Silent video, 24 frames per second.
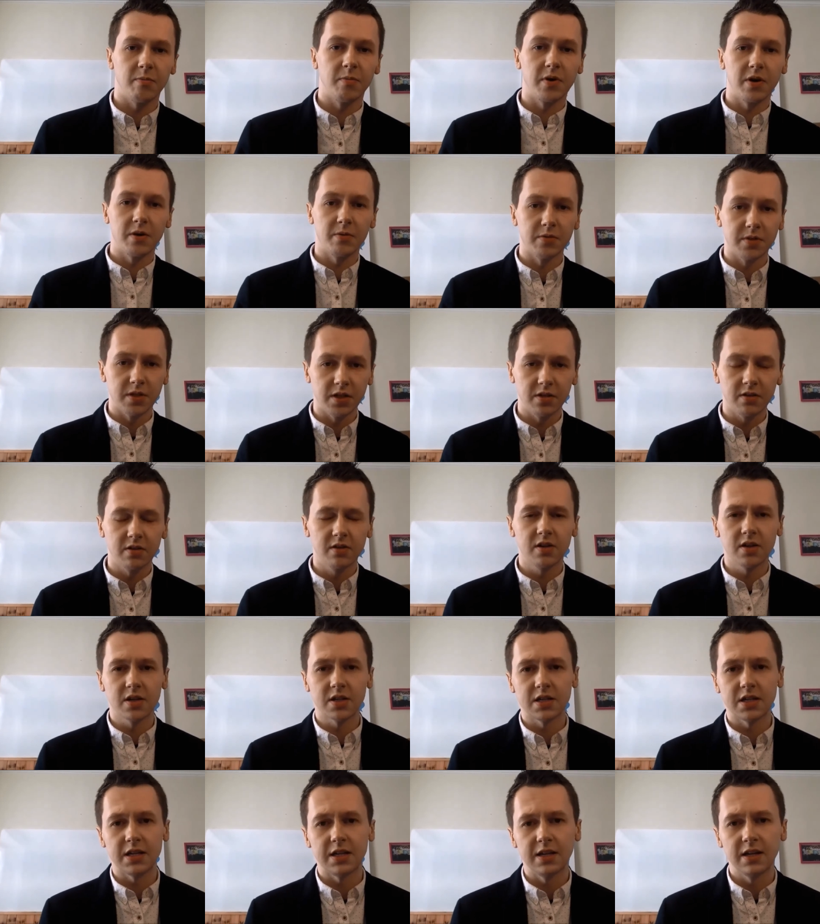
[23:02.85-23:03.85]
when I was a younger
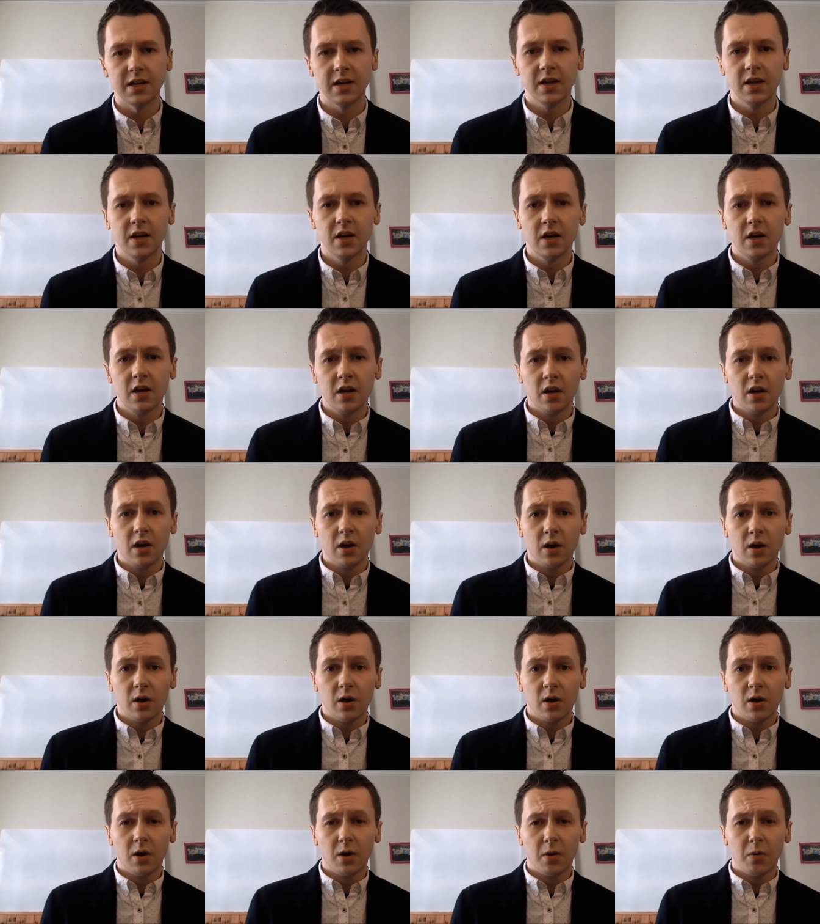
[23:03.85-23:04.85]
teen,
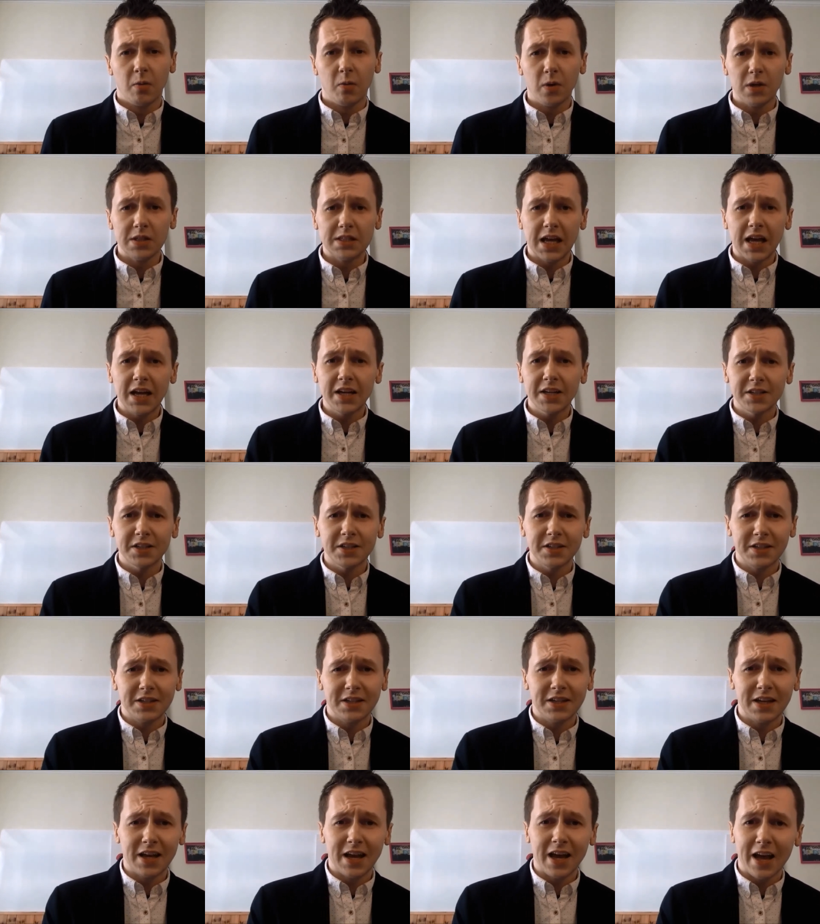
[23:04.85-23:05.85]
was
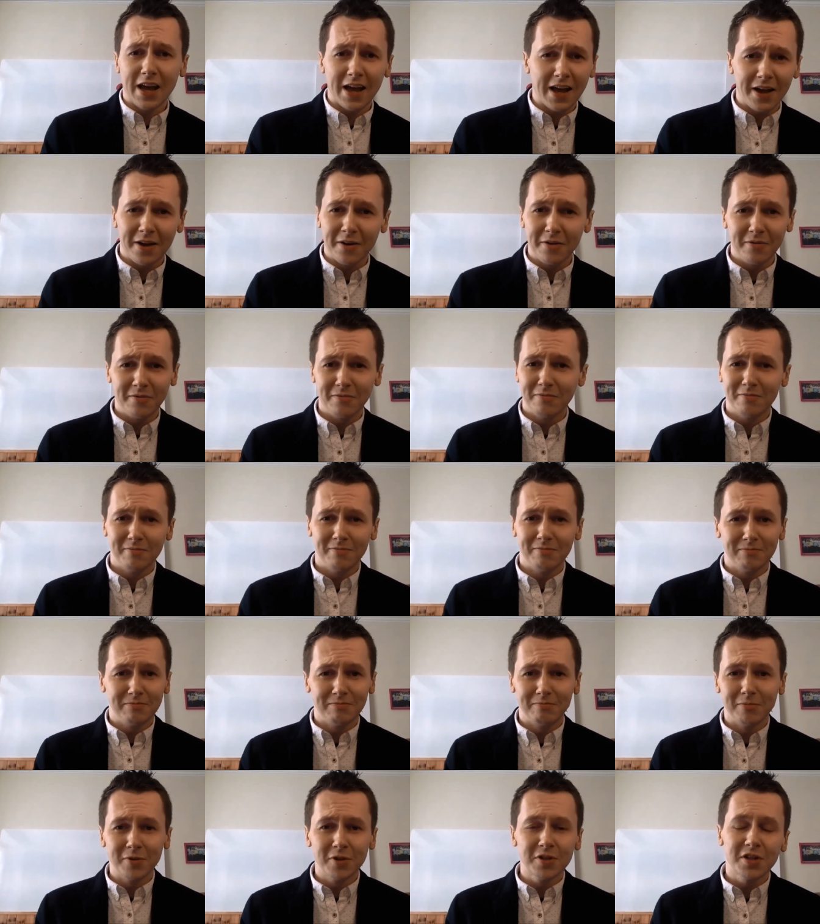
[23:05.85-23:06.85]
actually how
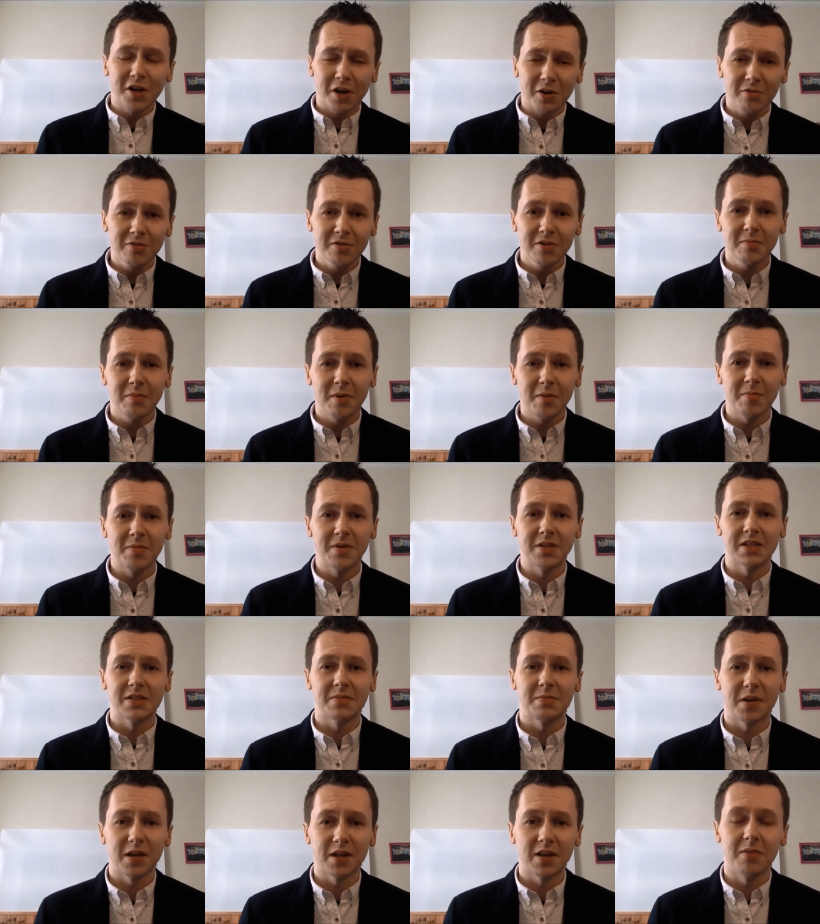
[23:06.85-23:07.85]
much older members
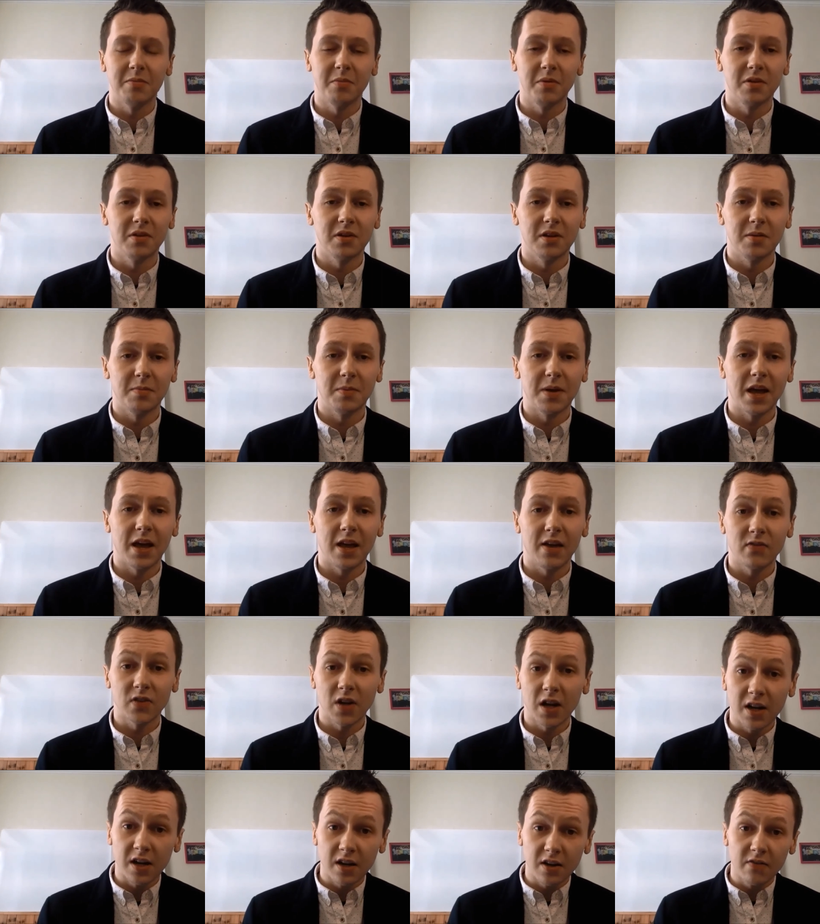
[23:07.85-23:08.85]
of my community behaved,
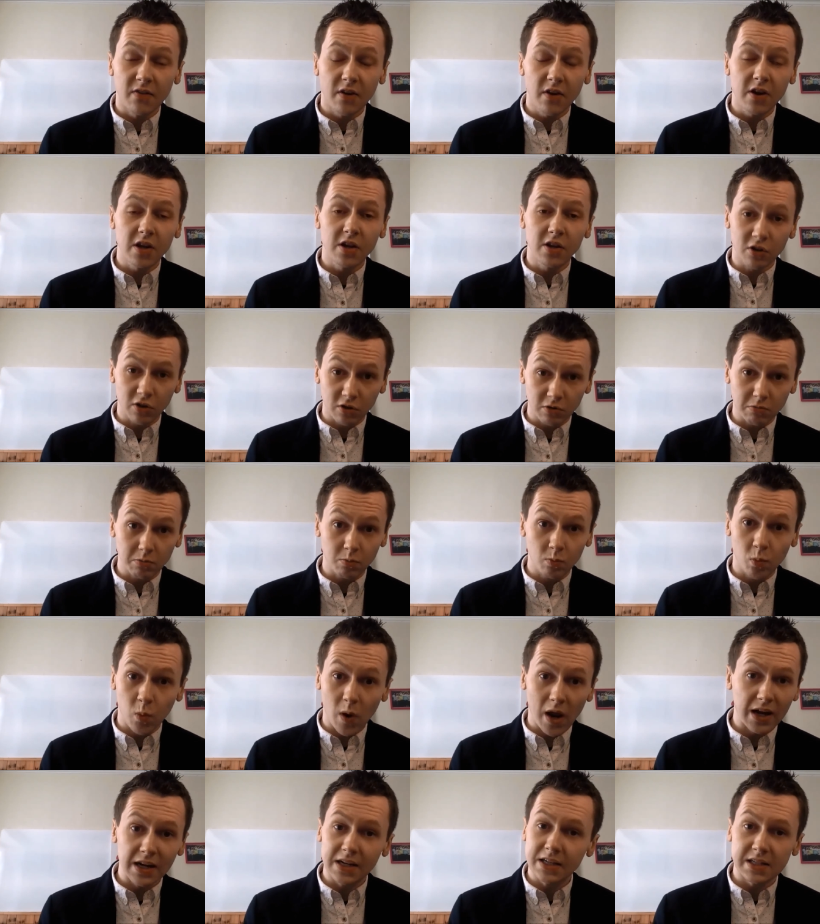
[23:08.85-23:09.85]
and in a very
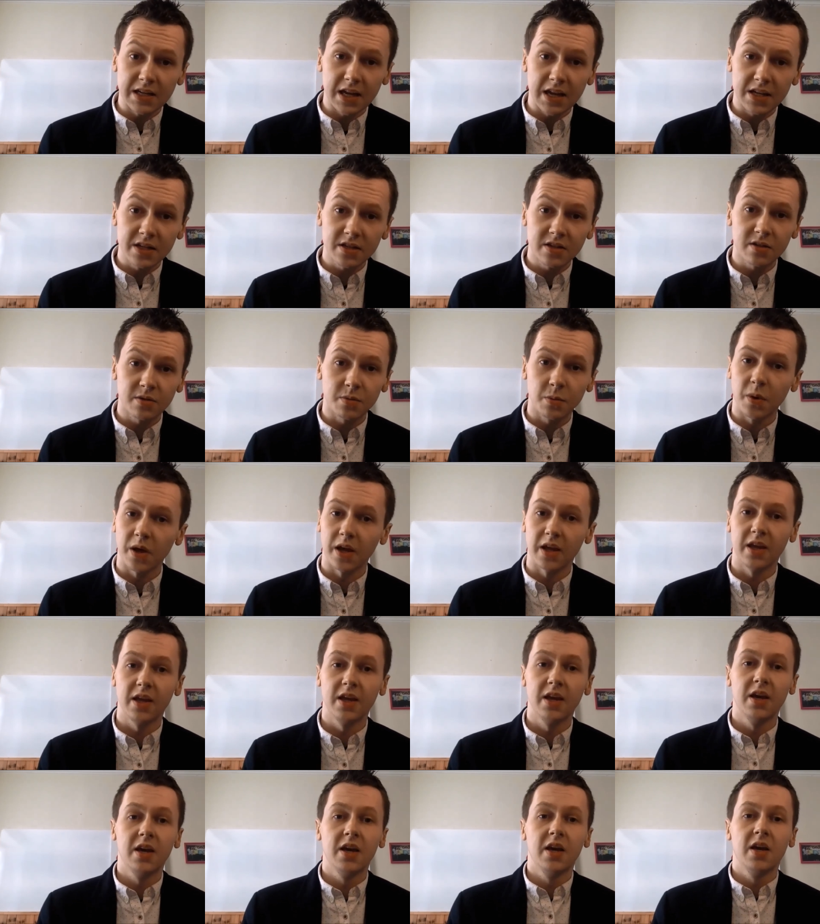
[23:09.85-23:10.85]
well intentioned way.
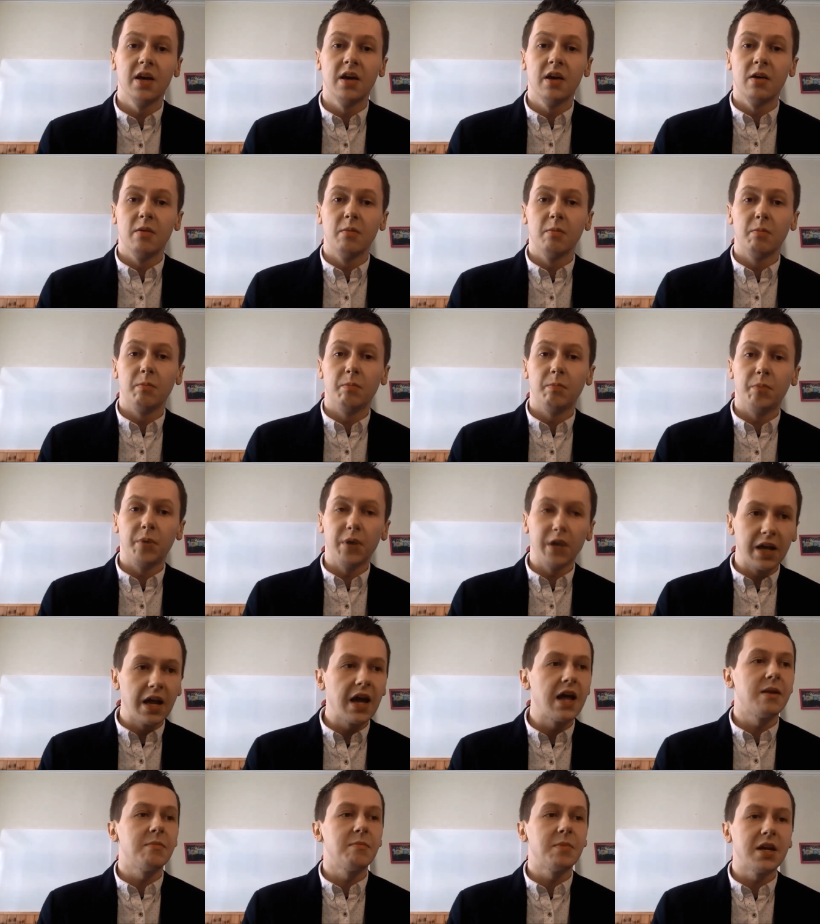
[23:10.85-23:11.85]
But
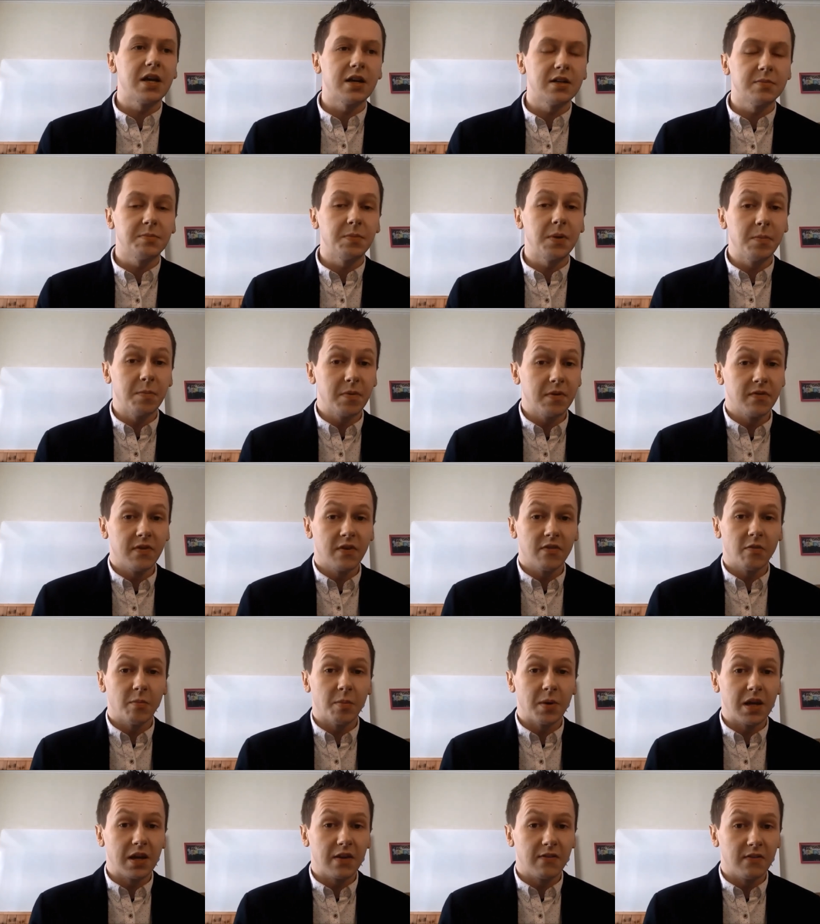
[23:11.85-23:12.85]
again, because people have never
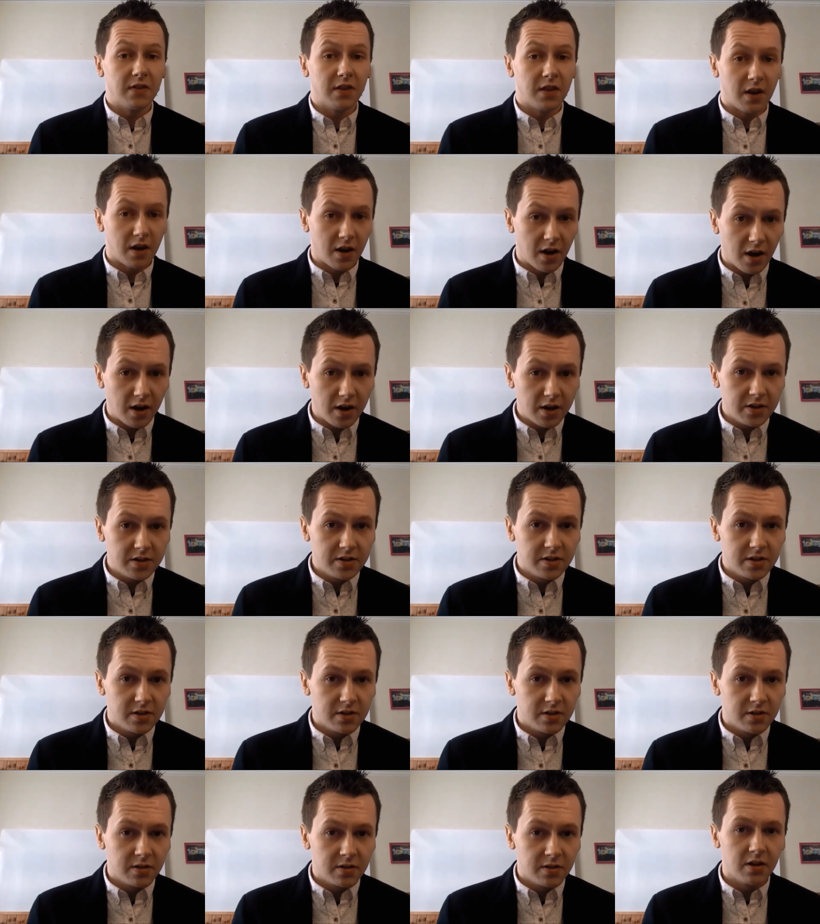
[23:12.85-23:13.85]
been given the
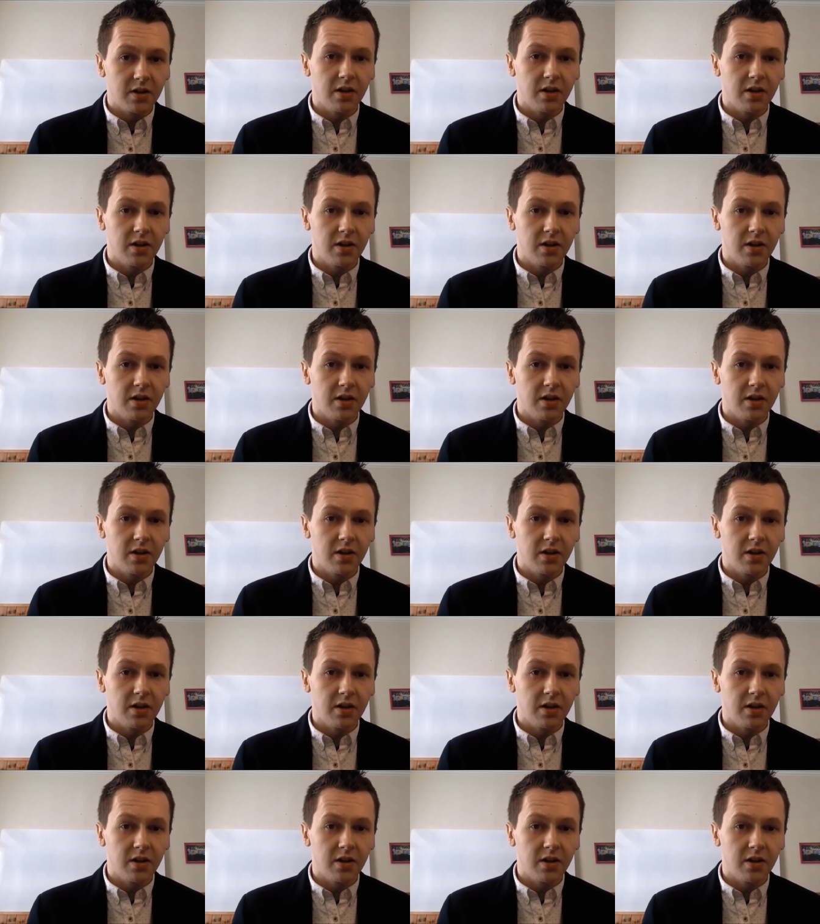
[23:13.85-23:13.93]
knowledge,